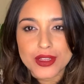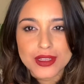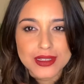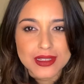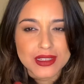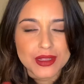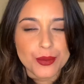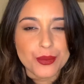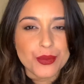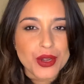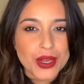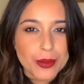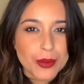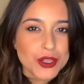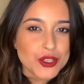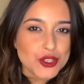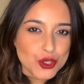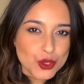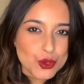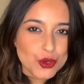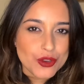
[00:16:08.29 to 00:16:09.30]
They pretty much
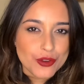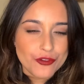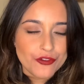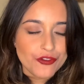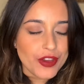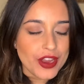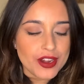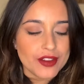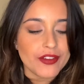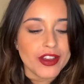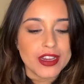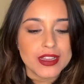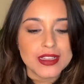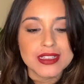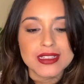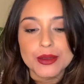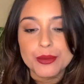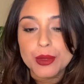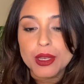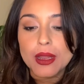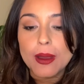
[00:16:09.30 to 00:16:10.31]
look very, very
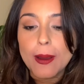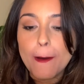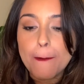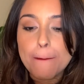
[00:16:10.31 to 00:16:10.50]
similar